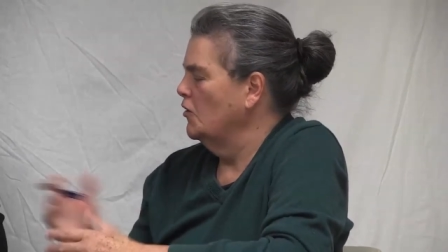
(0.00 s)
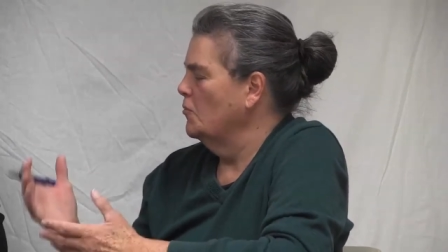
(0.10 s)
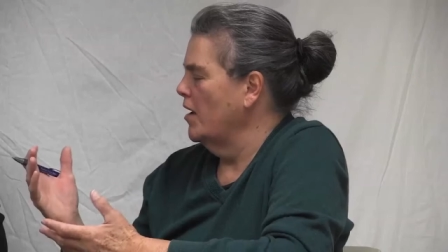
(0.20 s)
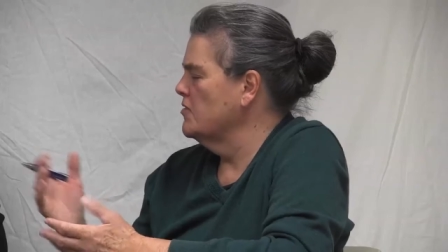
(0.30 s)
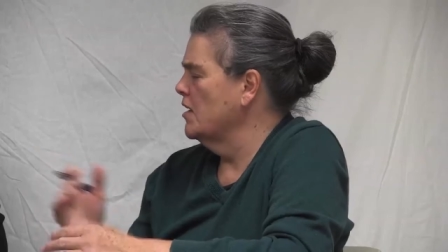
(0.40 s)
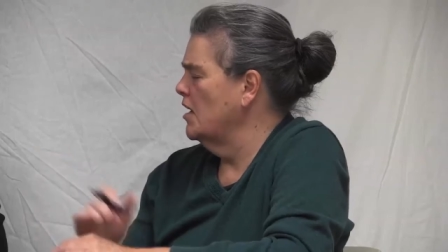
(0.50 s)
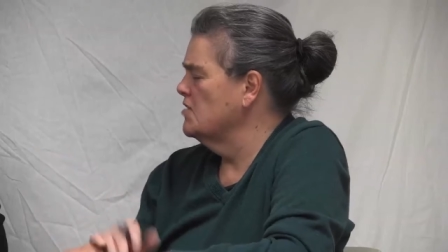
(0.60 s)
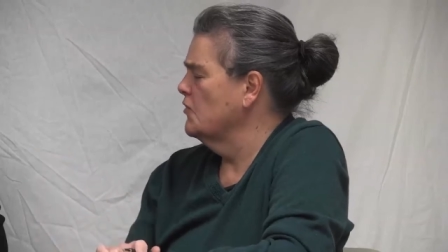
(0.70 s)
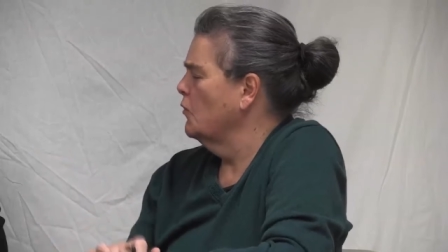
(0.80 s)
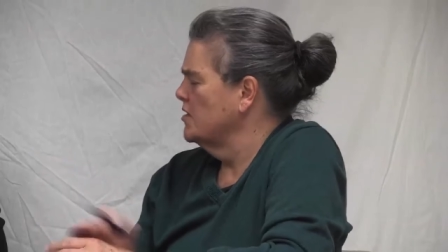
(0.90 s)
you know, make the
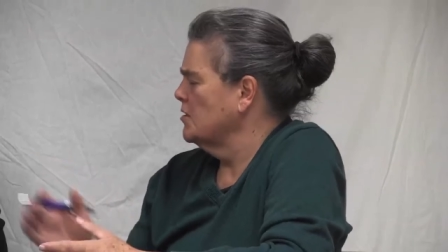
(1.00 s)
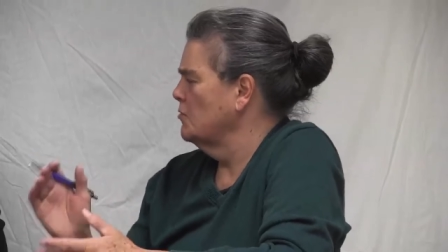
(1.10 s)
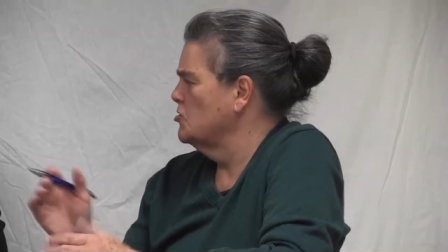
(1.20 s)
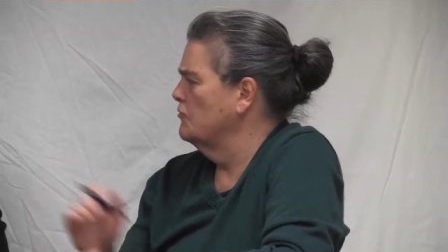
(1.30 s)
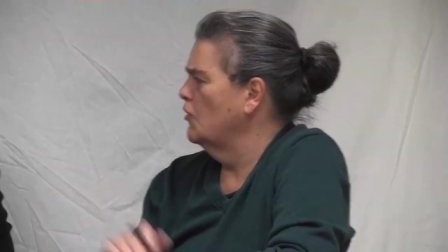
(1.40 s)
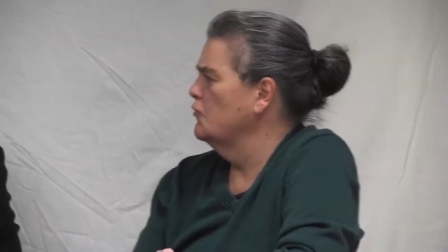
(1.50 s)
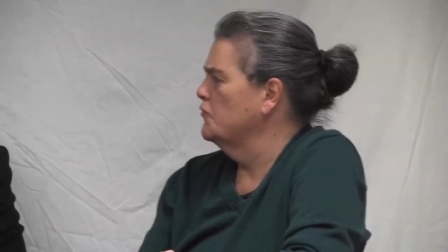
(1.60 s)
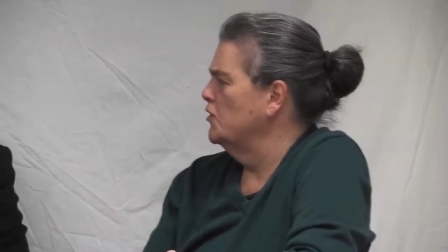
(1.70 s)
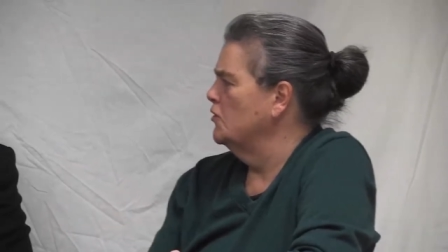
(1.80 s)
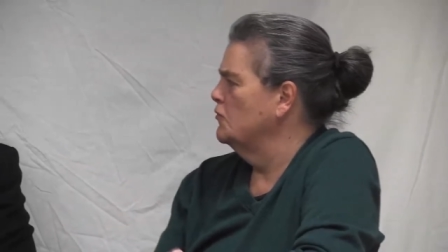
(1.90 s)
case for why someone should vote
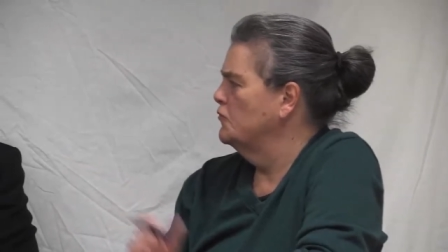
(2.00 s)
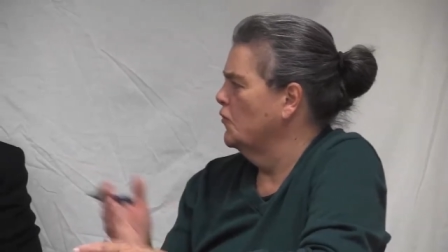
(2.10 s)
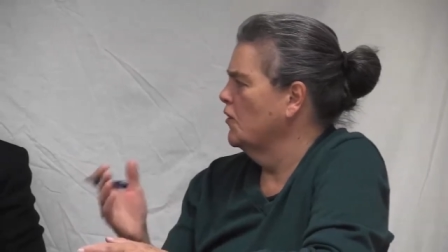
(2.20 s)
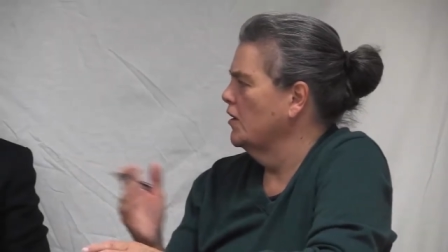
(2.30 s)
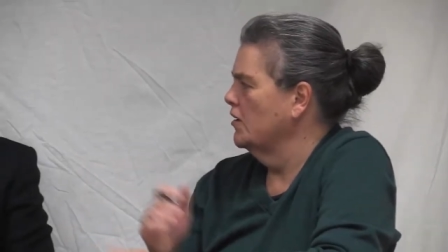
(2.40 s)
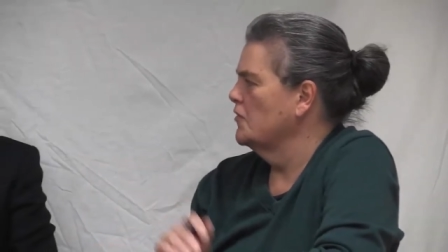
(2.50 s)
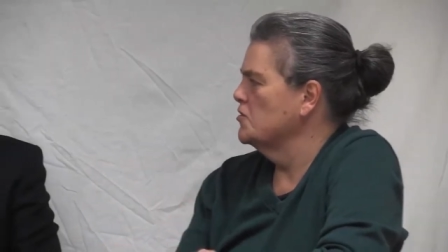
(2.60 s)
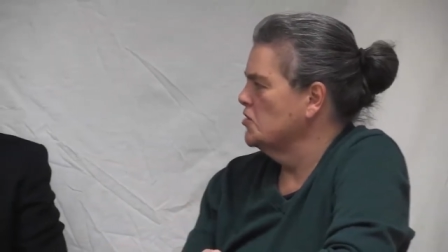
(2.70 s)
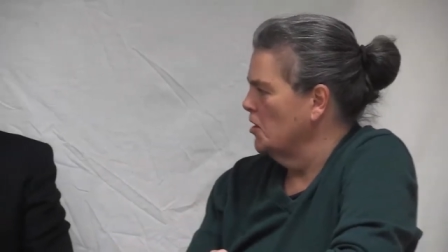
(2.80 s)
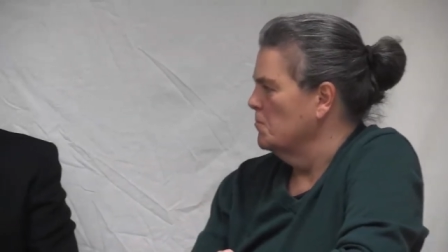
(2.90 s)
for you for
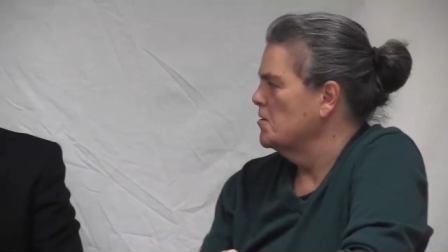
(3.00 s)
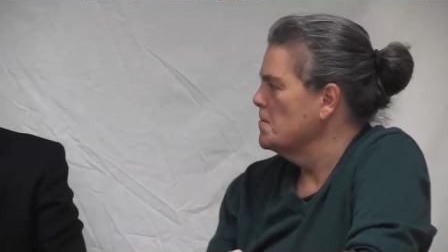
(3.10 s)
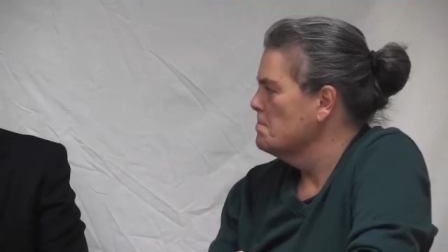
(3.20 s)
another term?